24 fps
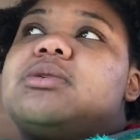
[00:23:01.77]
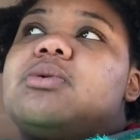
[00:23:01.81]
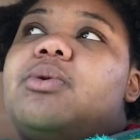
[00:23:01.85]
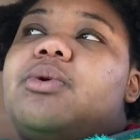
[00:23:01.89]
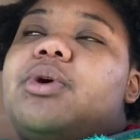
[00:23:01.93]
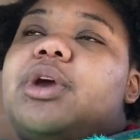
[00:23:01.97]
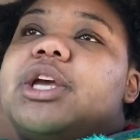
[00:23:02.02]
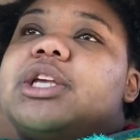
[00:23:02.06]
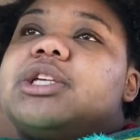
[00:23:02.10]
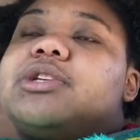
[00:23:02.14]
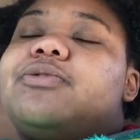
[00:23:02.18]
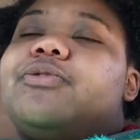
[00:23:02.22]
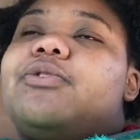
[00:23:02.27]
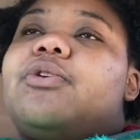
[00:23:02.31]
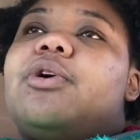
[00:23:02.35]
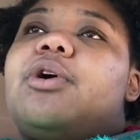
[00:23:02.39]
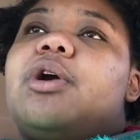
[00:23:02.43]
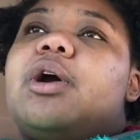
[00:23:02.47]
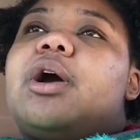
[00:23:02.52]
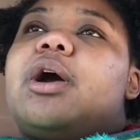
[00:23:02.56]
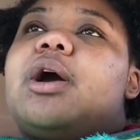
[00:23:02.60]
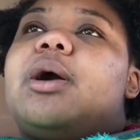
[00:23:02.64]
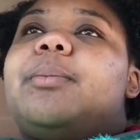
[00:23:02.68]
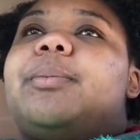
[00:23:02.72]
for
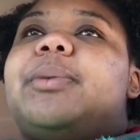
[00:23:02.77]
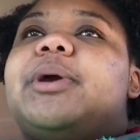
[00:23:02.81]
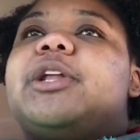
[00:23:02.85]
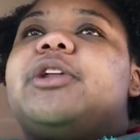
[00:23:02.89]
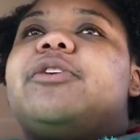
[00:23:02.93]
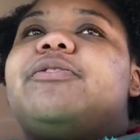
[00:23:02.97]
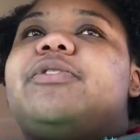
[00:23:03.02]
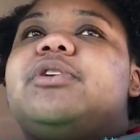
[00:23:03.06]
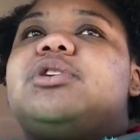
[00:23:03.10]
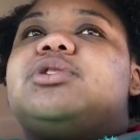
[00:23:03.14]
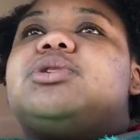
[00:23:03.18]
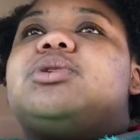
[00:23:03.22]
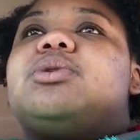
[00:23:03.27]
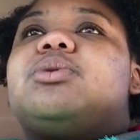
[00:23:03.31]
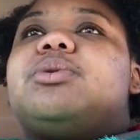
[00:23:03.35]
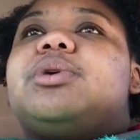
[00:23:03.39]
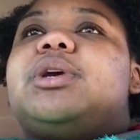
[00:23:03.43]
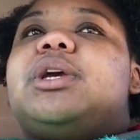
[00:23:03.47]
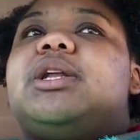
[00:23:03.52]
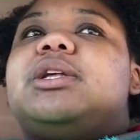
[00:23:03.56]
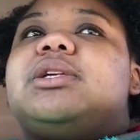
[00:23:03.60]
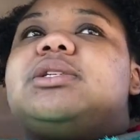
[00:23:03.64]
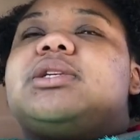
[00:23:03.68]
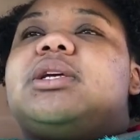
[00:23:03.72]
a beneficial
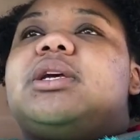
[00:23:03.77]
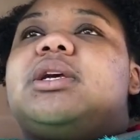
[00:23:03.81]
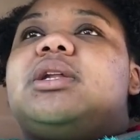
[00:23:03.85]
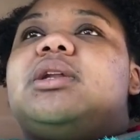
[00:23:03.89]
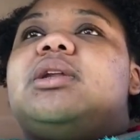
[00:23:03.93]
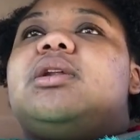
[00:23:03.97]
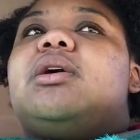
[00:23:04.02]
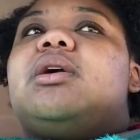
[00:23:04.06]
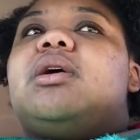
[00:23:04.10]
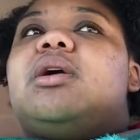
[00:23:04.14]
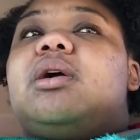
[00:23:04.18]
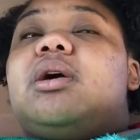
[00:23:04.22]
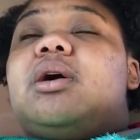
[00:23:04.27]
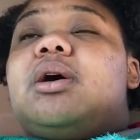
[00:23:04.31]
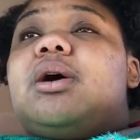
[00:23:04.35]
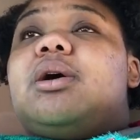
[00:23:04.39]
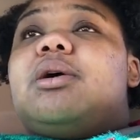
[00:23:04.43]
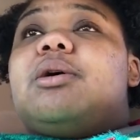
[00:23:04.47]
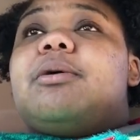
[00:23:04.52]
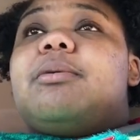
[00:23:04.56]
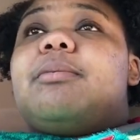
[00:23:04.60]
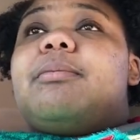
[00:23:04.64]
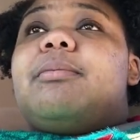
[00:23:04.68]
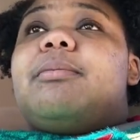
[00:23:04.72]
reason.
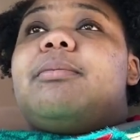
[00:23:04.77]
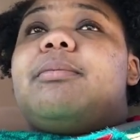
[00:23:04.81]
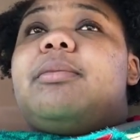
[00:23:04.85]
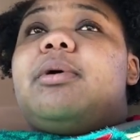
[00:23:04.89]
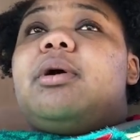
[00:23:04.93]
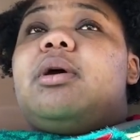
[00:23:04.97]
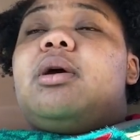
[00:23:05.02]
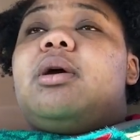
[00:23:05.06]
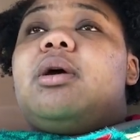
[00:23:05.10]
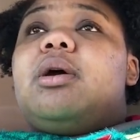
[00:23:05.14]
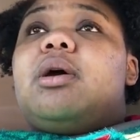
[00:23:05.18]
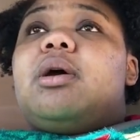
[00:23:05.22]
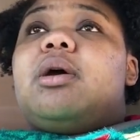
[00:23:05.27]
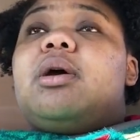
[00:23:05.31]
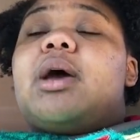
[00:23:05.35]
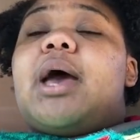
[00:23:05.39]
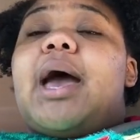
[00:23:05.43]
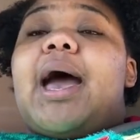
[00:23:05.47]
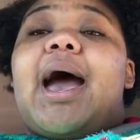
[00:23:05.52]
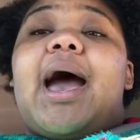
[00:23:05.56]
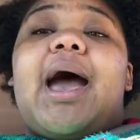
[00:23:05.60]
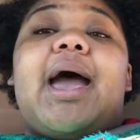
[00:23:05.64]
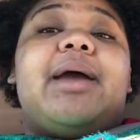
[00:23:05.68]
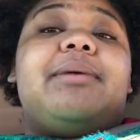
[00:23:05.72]

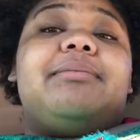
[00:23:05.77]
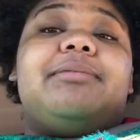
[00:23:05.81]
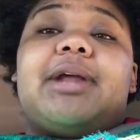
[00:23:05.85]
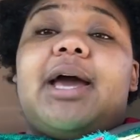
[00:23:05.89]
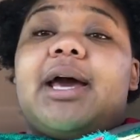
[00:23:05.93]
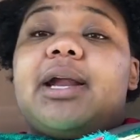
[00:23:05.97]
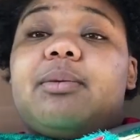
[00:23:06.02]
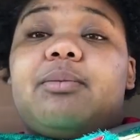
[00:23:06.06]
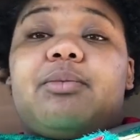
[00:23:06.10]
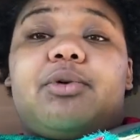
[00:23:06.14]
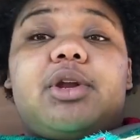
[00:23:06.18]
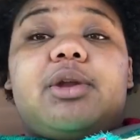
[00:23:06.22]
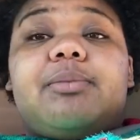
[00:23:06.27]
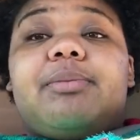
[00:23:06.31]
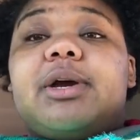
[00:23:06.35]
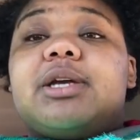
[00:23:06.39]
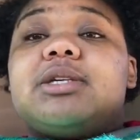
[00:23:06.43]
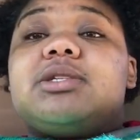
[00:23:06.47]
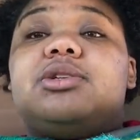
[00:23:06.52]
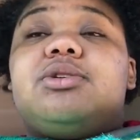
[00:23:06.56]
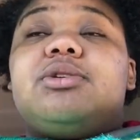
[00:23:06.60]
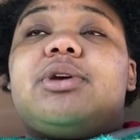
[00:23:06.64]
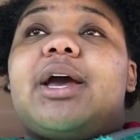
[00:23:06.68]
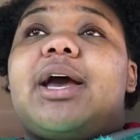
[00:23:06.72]
I am not a morning person, you
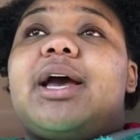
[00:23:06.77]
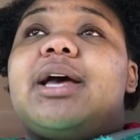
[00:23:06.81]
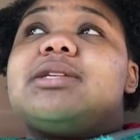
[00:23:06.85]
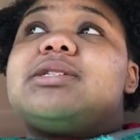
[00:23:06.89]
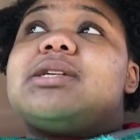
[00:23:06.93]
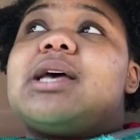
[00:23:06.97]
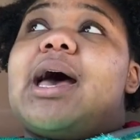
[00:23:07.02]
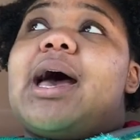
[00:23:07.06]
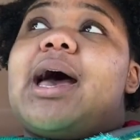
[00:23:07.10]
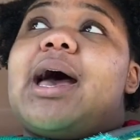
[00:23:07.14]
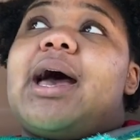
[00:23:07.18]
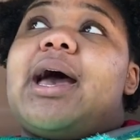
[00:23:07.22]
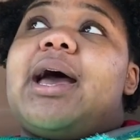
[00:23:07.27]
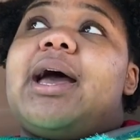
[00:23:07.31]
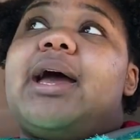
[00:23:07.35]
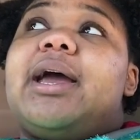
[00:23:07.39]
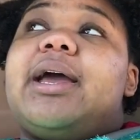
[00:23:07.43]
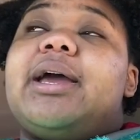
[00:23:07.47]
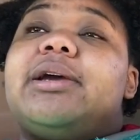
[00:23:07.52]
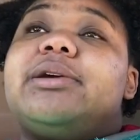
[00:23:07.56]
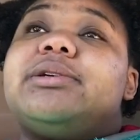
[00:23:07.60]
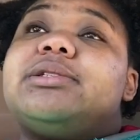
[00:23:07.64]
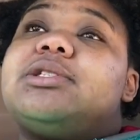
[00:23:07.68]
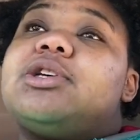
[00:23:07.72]
guys. I
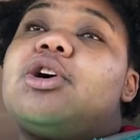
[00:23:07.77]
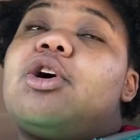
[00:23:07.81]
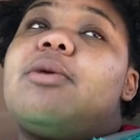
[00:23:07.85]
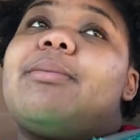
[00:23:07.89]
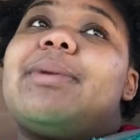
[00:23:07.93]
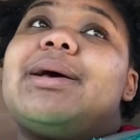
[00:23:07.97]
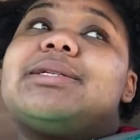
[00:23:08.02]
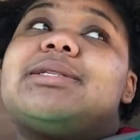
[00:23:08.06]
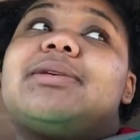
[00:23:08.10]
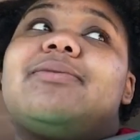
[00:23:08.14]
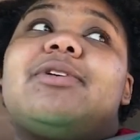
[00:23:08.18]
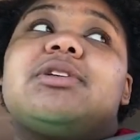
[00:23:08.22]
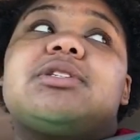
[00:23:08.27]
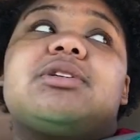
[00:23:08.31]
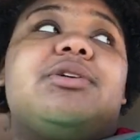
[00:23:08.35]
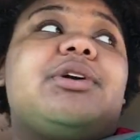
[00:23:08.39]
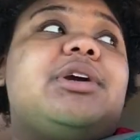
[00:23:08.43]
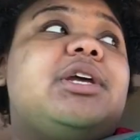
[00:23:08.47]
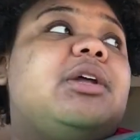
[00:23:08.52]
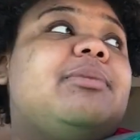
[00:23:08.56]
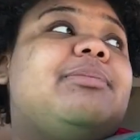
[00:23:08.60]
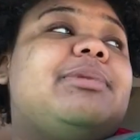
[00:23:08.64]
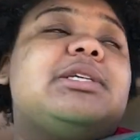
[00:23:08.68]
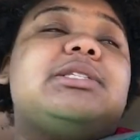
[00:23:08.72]
told myself I was gonna get
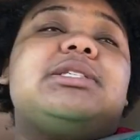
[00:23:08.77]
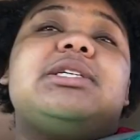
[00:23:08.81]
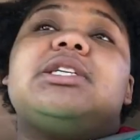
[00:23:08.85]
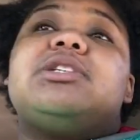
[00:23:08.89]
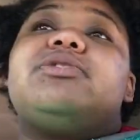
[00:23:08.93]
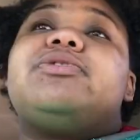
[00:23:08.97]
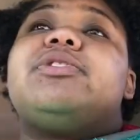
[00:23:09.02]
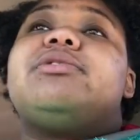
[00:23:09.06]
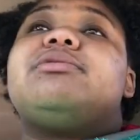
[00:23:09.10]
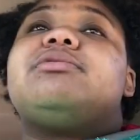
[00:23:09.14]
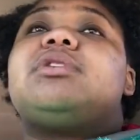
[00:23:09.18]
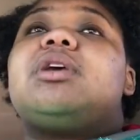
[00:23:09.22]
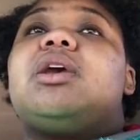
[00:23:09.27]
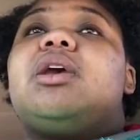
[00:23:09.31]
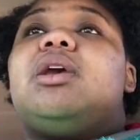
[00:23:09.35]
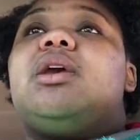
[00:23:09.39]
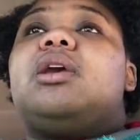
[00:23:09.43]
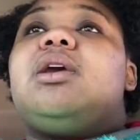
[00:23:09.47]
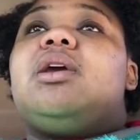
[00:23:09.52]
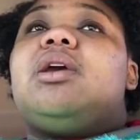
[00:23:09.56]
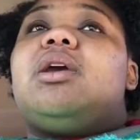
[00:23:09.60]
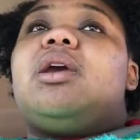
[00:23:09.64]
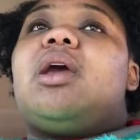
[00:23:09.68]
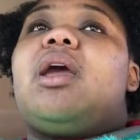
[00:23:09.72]
up at
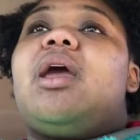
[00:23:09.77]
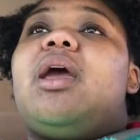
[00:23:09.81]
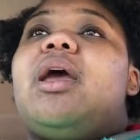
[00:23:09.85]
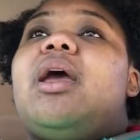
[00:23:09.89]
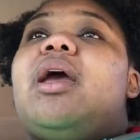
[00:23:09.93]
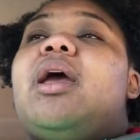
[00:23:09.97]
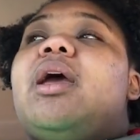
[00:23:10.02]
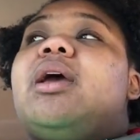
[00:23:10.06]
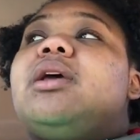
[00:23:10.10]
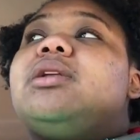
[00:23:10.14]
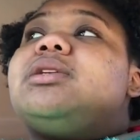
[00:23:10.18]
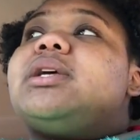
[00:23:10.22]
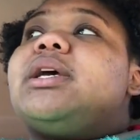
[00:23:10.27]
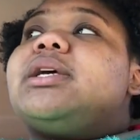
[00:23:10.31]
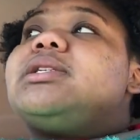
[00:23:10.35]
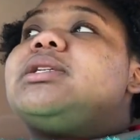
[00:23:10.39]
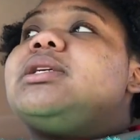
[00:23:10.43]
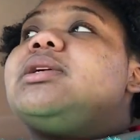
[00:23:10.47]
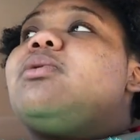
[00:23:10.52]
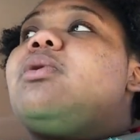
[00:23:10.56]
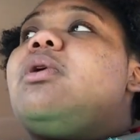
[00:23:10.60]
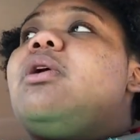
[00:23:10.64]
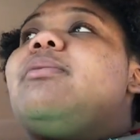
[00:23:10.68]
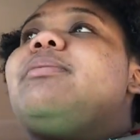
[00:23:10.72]
6:15. Jason
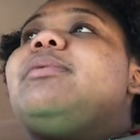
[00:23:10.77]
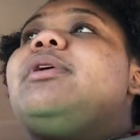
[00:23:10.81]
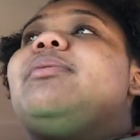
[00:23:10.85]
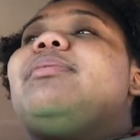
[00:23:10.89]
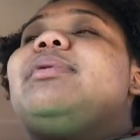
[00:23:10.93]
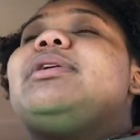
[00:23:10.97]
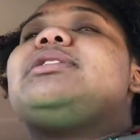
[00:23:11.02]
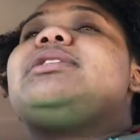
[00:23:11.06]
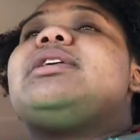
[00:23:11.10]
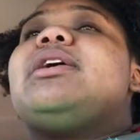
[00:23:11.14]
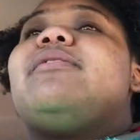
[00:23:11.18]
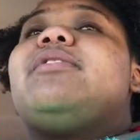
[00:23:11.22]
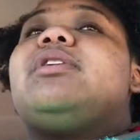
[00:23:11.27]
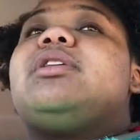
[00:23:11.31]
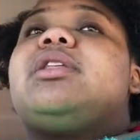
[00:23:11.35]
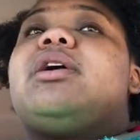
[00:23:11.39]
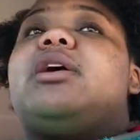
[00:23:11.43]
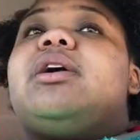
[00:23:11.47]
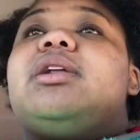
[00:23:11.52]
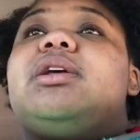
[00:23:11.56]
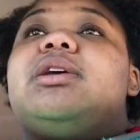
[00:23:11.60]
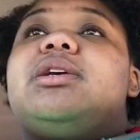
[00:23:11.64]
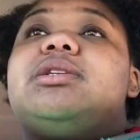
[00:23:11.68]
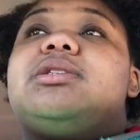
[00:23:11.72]
woke me up at
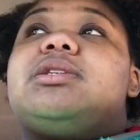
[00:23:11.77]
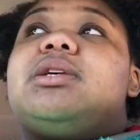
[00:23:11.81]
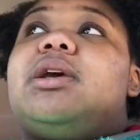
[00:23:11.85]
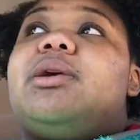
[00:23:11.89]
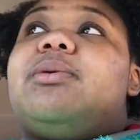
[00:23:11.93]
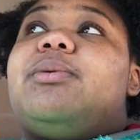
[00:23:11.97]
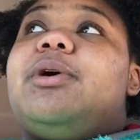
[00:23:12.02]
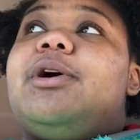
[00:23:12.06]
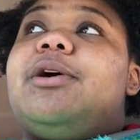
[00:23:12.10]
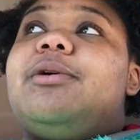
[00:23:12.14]
7:30 and said, well,